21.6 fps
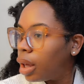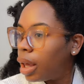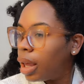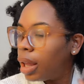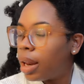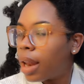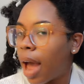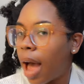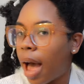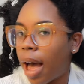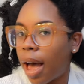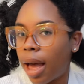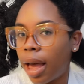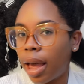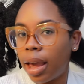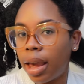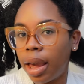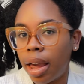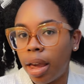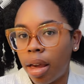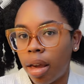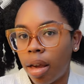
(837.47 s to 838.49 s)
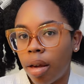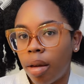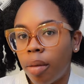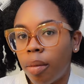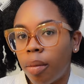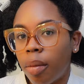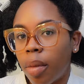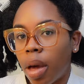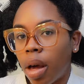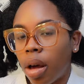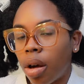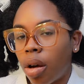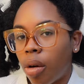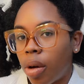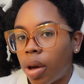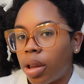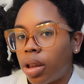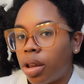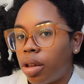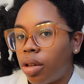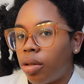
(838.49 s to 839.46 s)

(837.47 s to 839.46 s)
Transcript: And I am going to